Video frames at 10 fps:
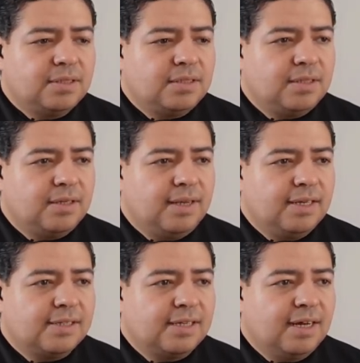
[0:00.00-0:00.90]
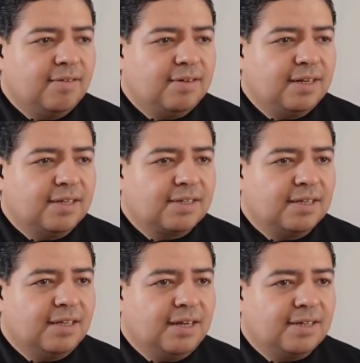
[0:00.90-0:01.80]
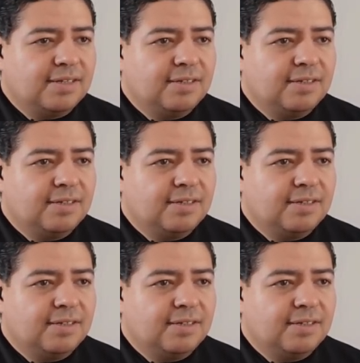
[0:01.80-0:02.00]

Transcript: she gets out and gets clocked